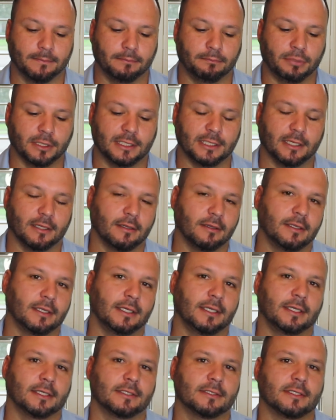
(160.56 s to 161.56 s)
But the other
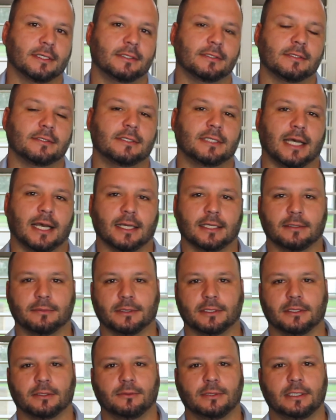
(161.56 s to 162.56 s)
thing is there's a
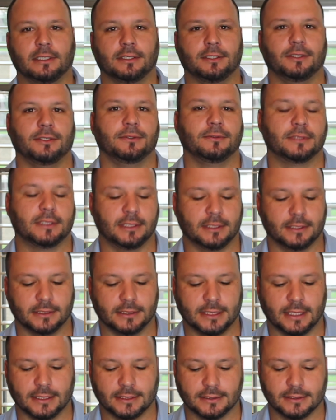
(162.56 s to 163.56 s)
document that we can use here in
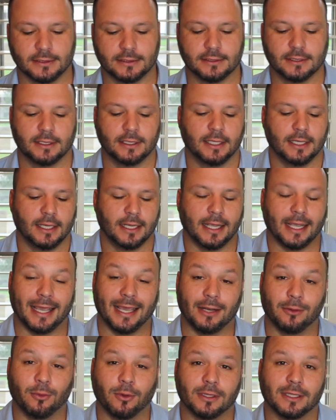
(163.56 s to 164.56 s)
Texas,
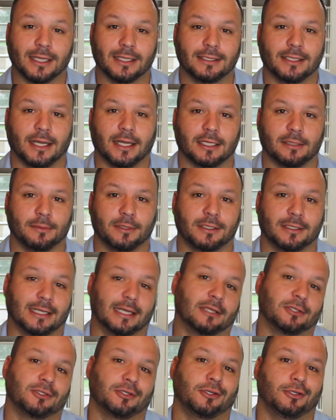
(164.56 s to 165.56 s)
and what that document
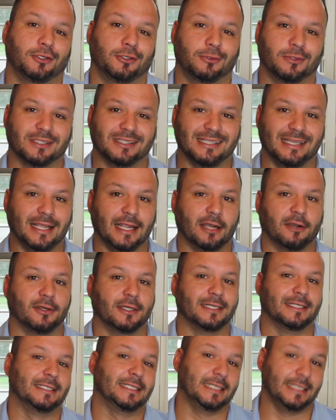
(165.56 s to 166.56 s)
allows you to do is
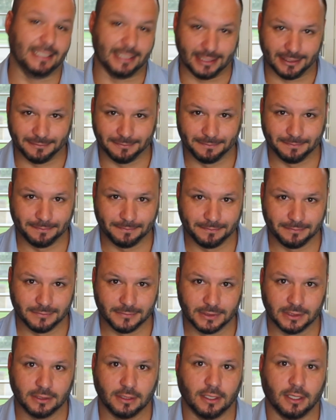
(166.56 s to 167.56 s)
guarantee
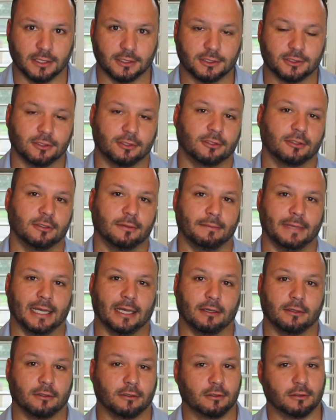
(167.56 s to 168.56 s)
a certain
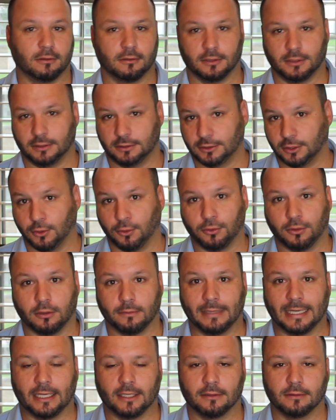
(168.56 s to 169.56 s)
amount or a total
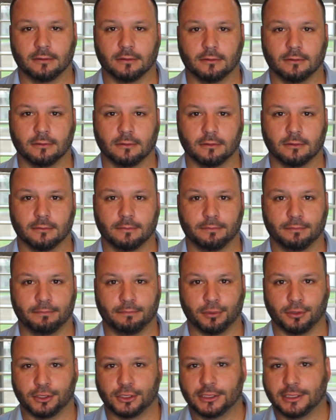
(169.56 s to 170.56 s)
amount or
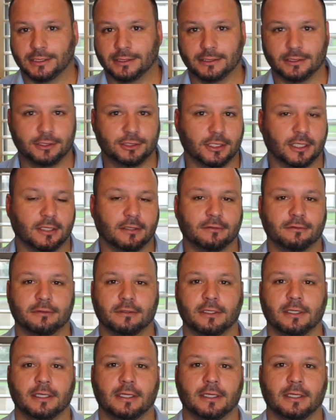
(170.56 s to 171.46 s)
percentage of